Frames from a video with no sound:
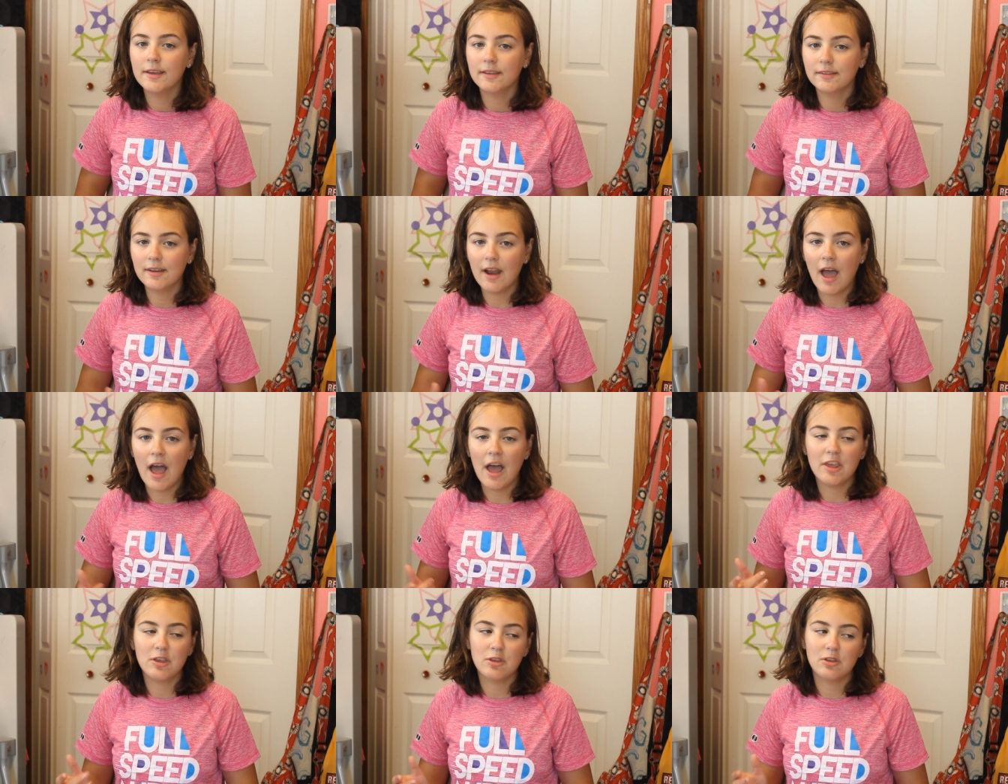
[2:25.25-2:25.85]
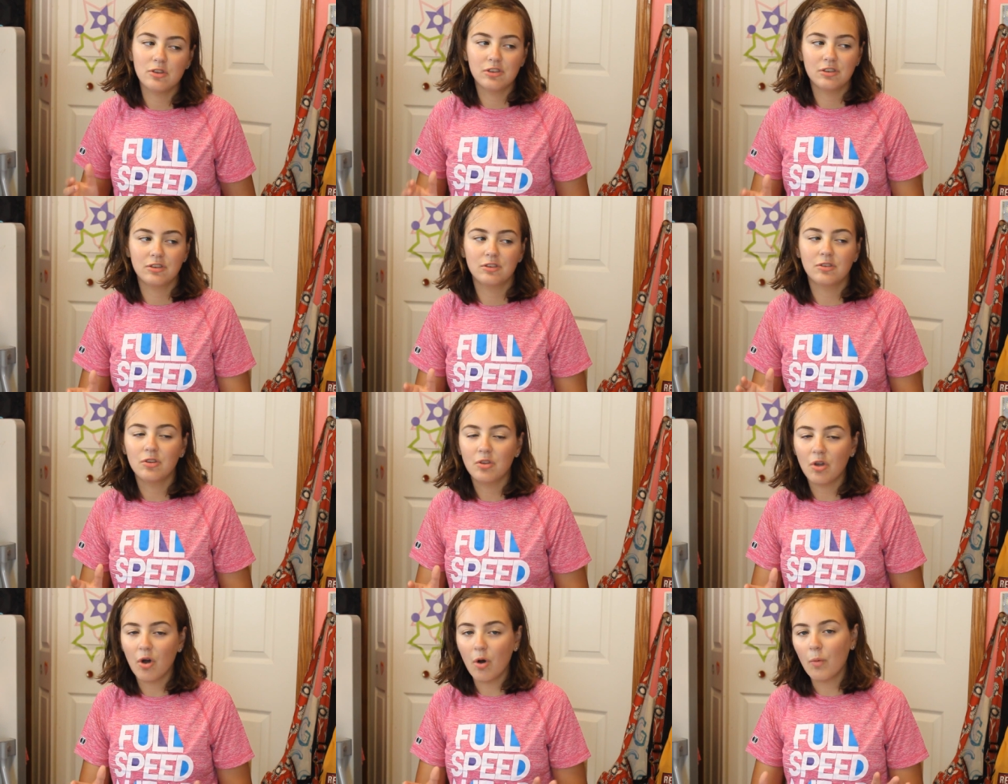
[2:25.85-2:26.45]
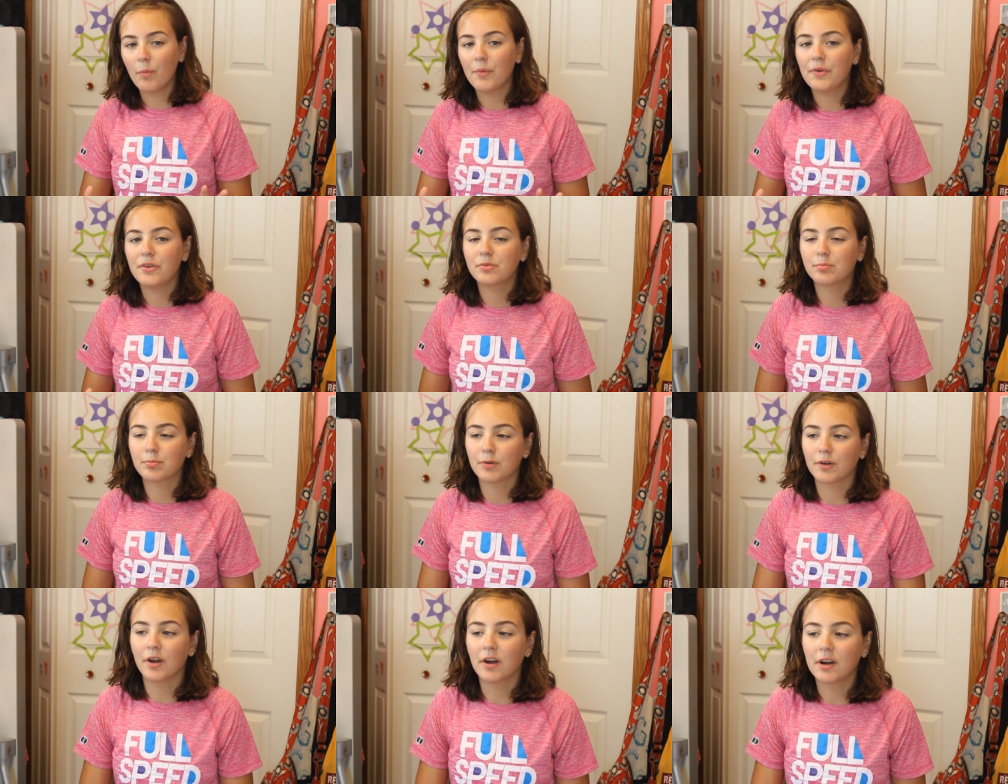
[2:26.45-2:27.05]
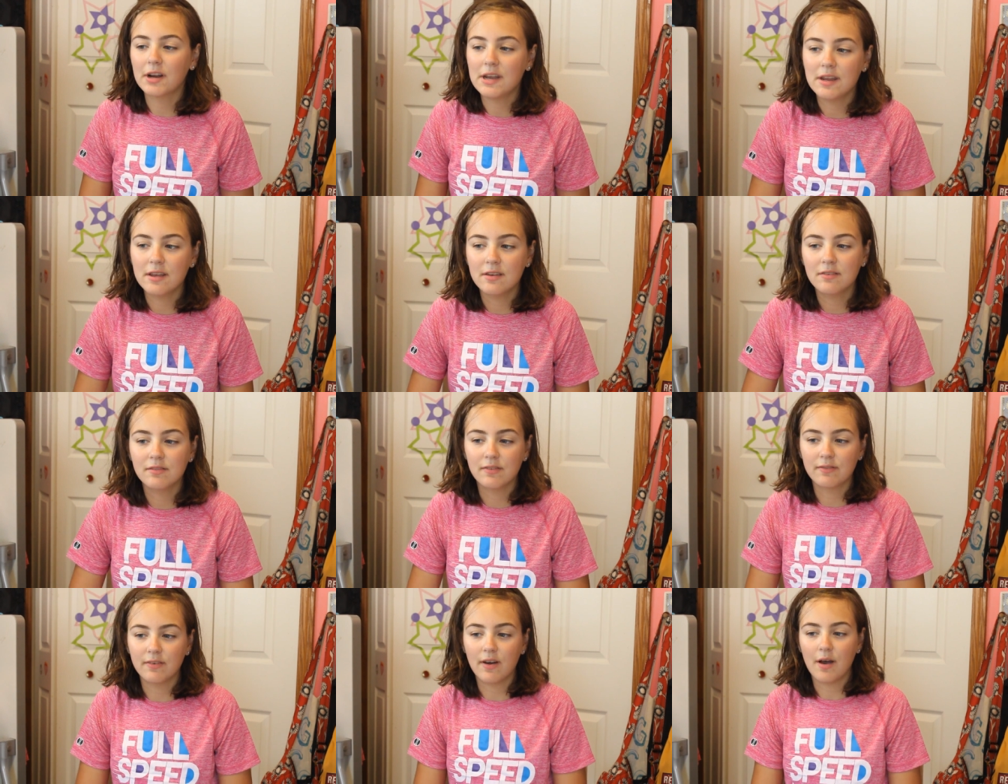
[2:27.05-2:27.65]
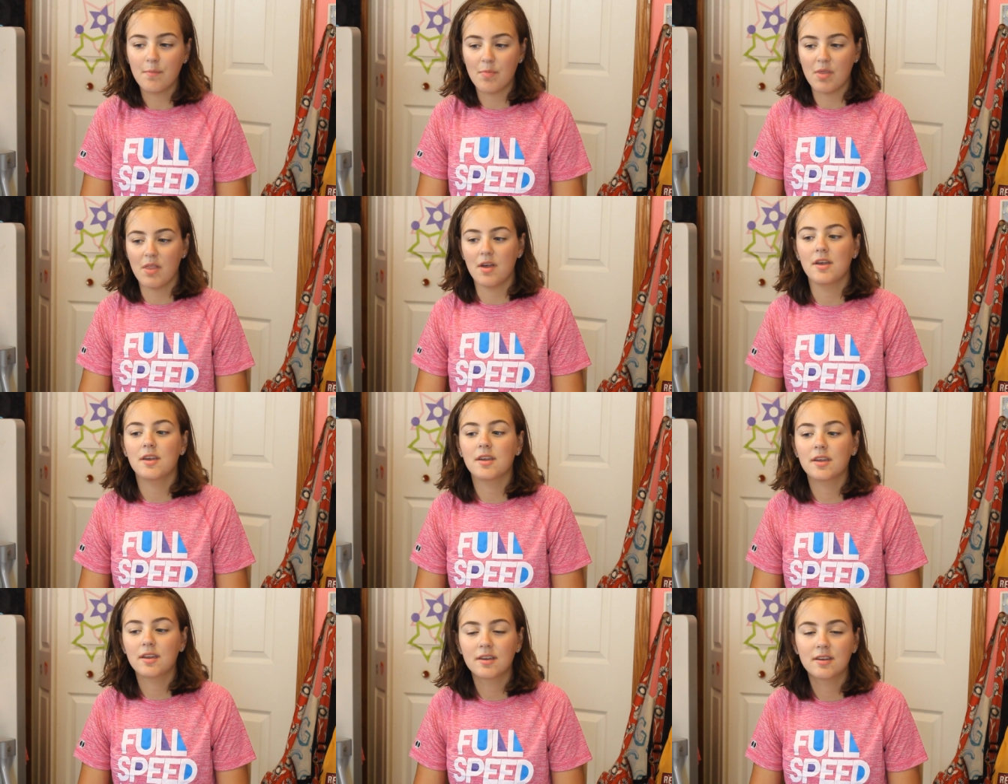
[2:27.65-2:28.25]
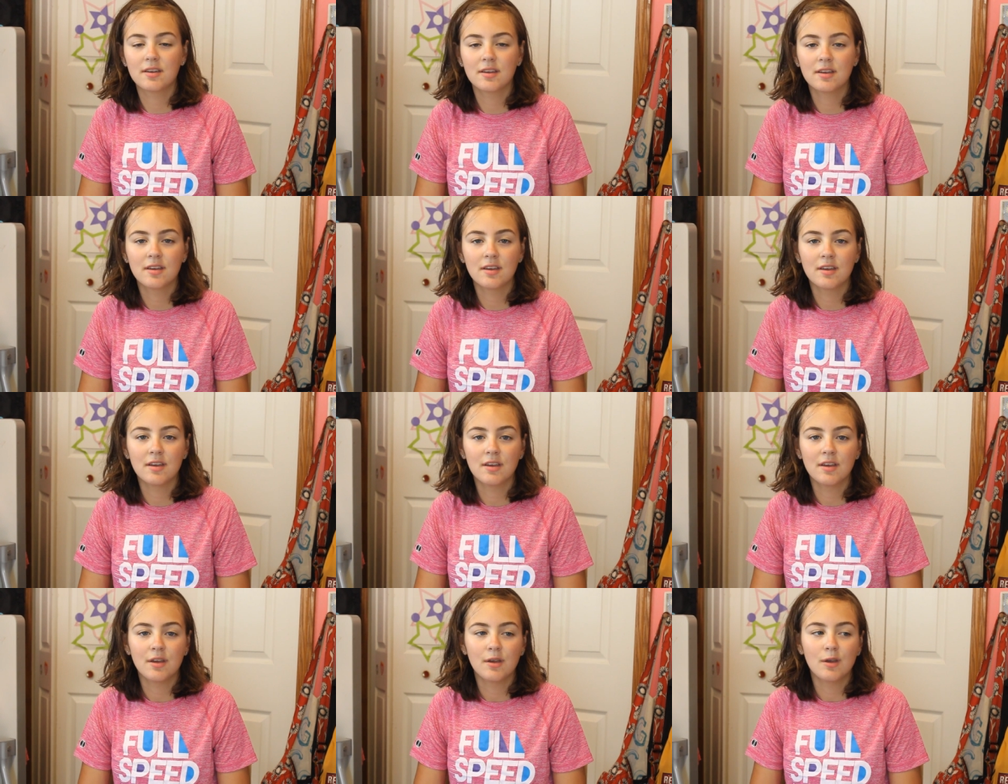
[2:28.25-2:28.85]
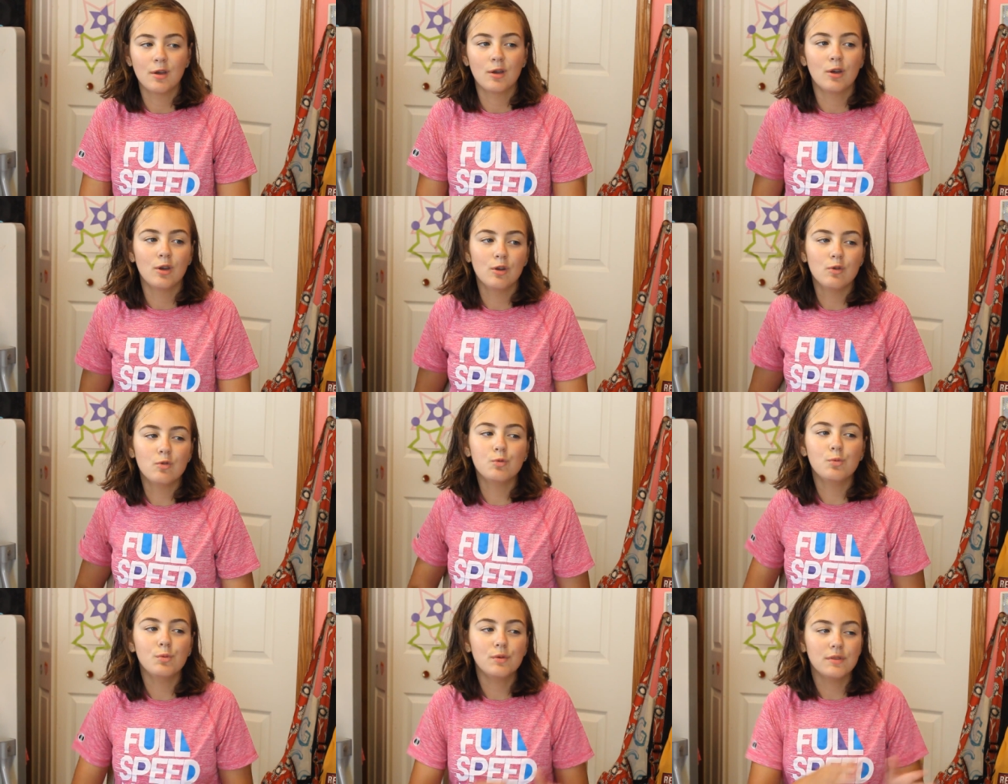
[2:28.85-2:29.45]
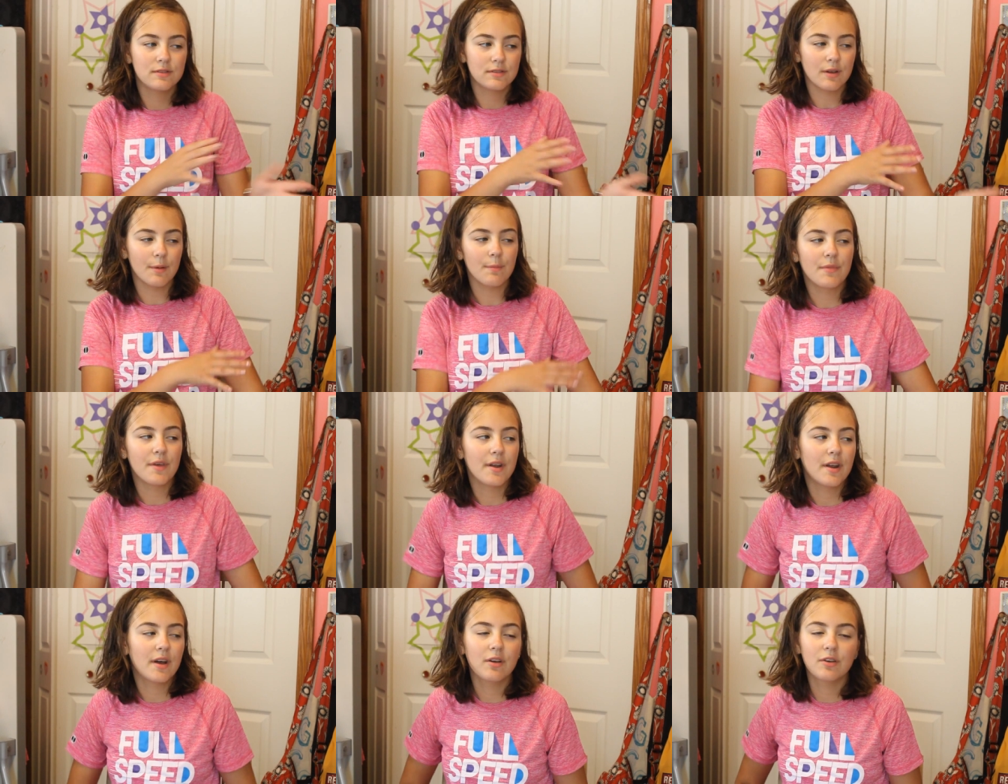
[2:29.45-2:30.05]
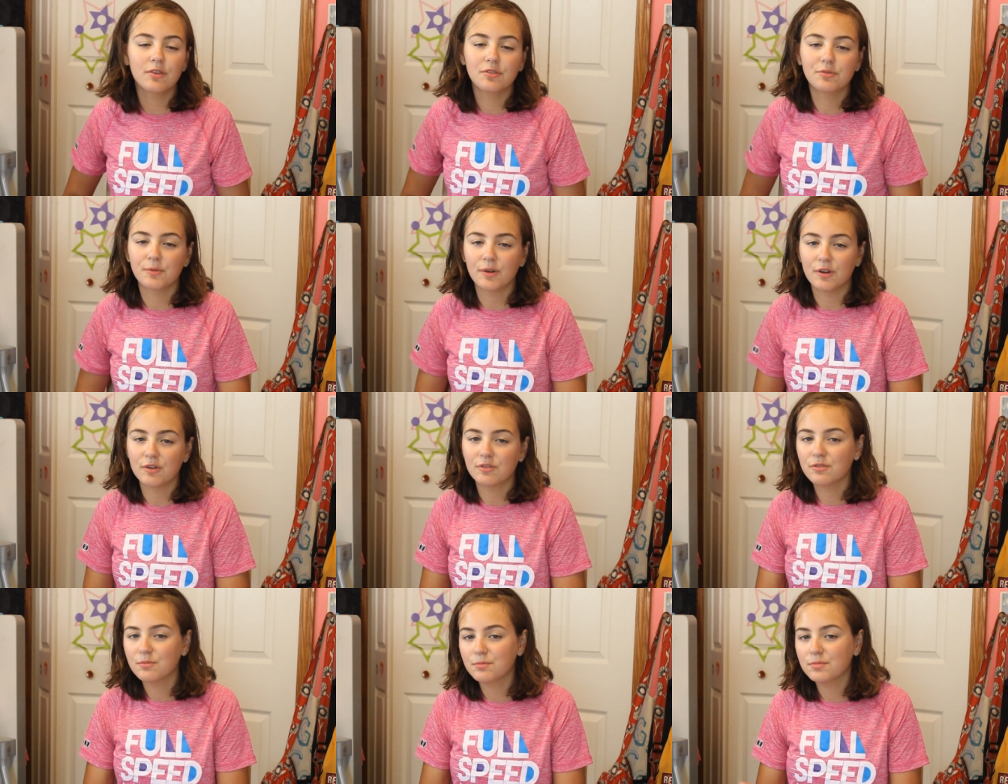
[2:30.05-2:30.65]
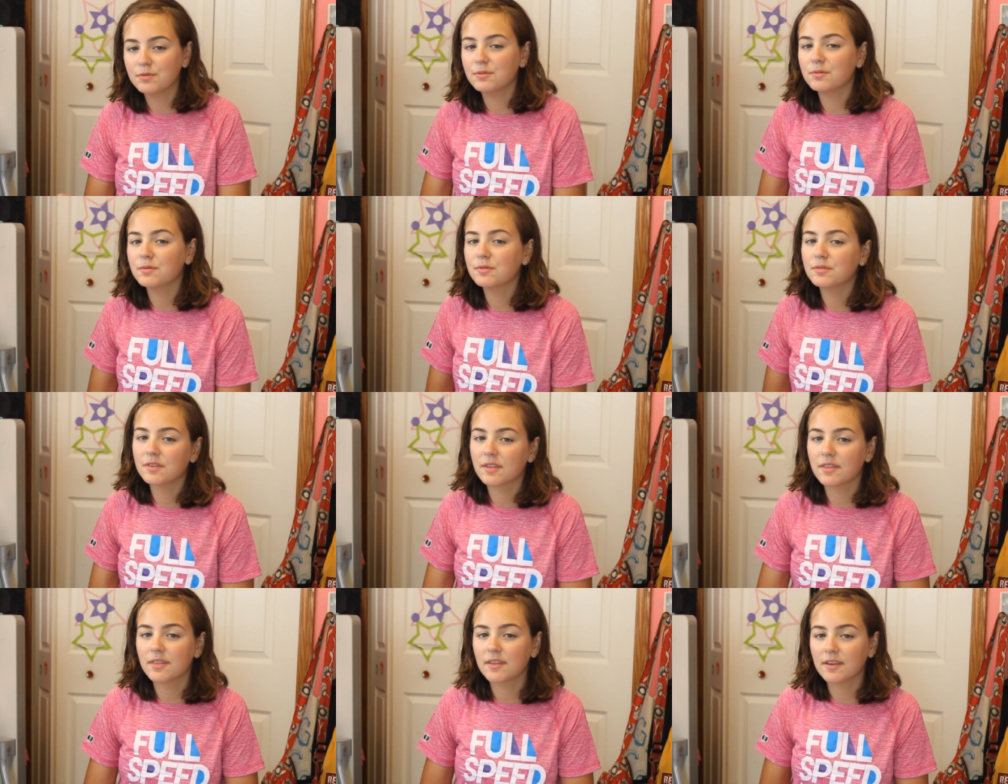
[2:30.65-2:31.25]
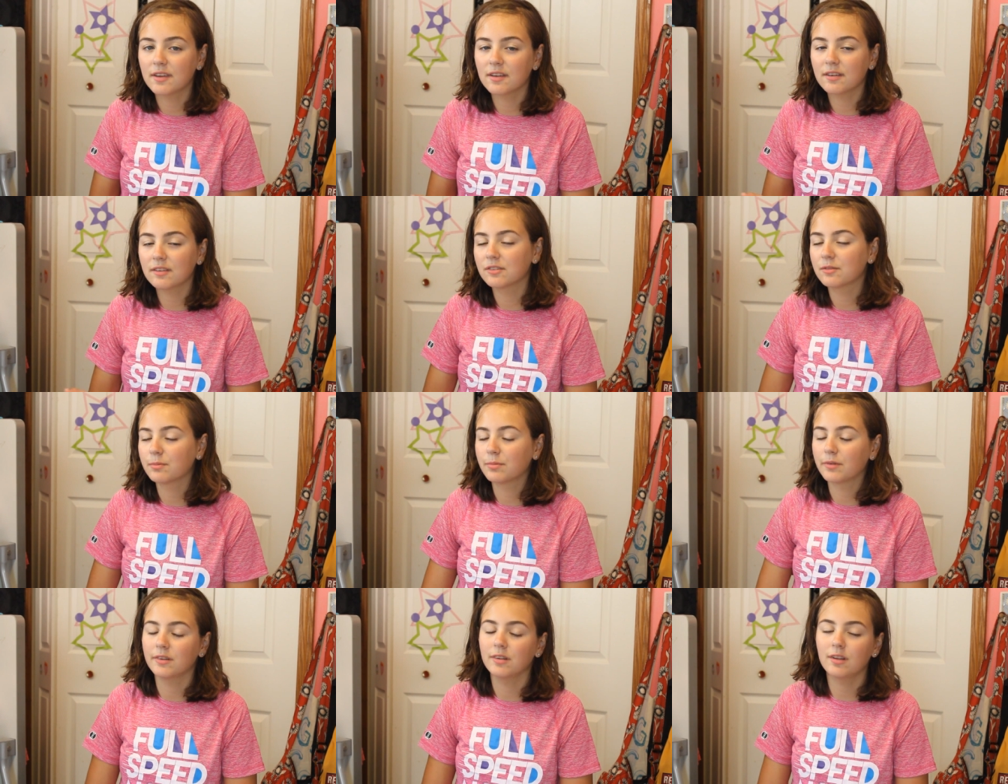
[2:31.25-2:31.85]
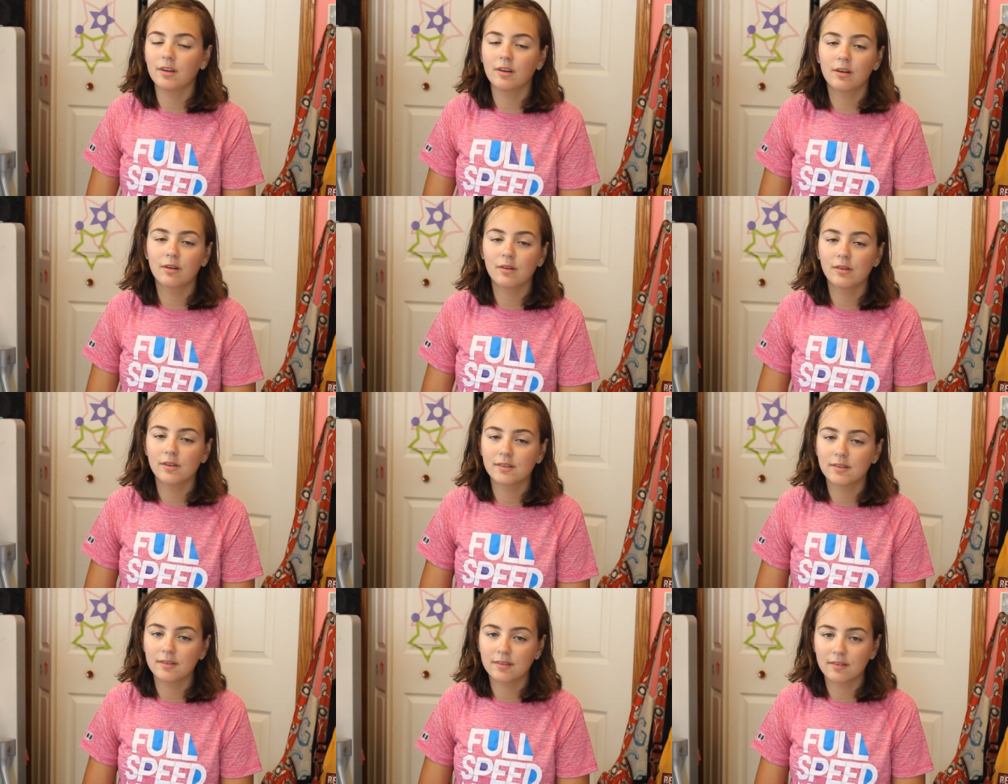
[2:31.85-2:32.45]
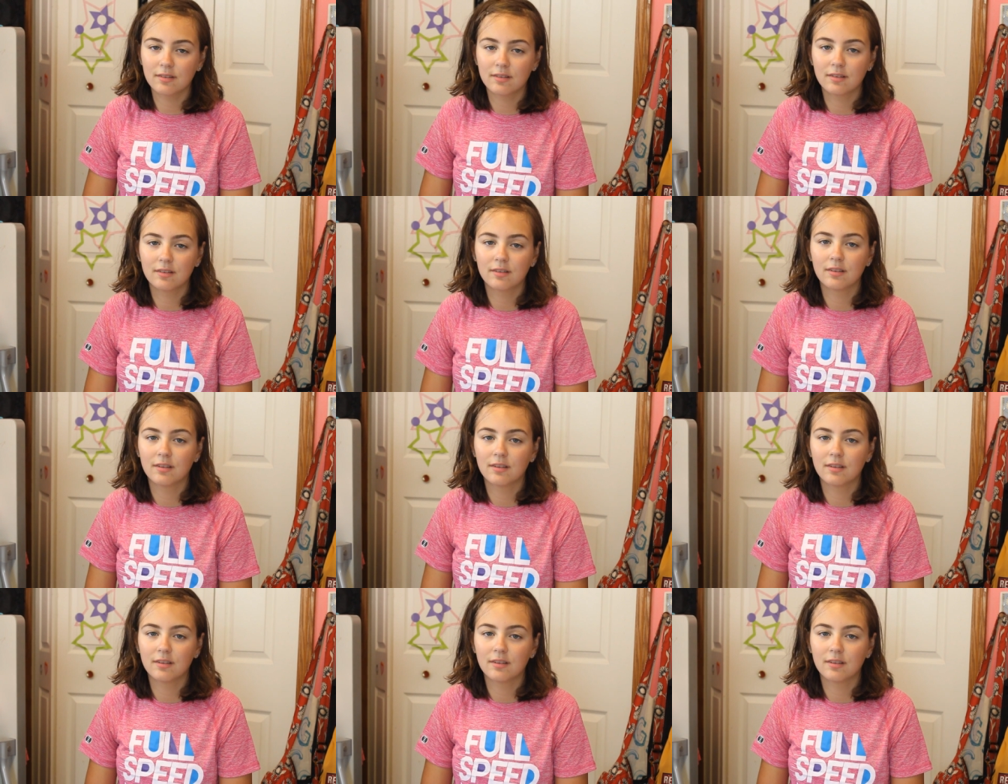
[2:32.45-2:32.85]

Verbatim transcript: It's not always productive if I'm like doing something else when I should be doing things, but you know, it's